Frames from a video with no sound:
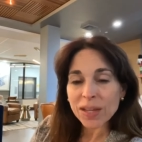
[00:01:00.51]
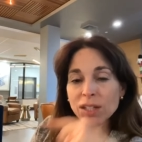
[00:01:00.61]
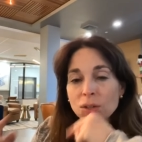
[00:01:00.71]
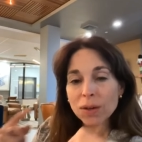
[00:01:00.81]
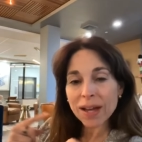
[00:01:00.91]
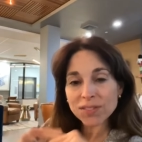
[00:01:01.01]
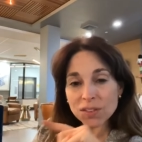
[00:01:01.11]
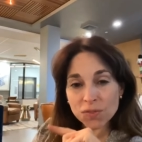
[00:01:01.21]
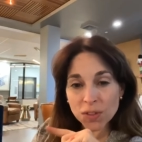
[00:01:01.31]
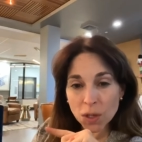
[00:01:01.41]
and you don't have to
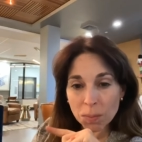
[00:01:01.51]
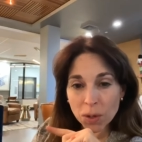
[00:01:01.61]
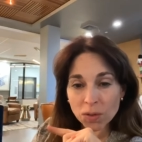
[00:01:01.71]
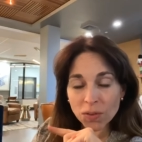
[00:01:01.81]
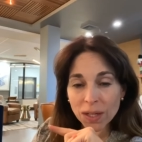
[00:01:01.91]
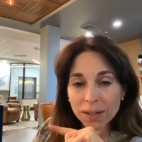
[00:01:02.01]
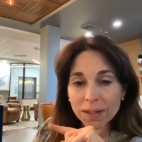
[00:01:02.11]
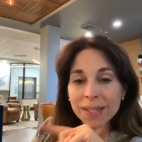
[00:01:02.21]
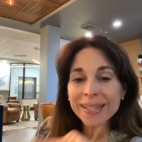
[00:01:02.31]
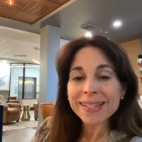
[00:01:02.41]
feel
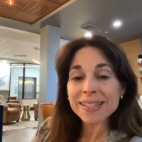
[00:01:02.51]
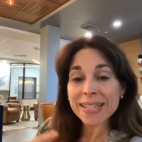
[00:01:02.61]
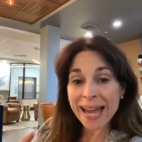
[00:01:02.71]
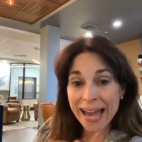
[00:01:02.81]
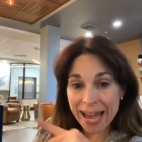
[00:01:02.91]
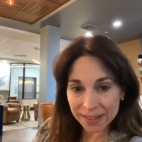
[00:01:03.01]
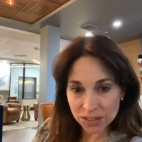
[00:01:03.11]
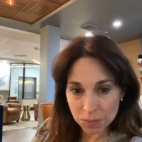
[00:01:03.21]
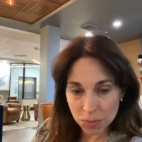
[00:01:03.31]
motivated to act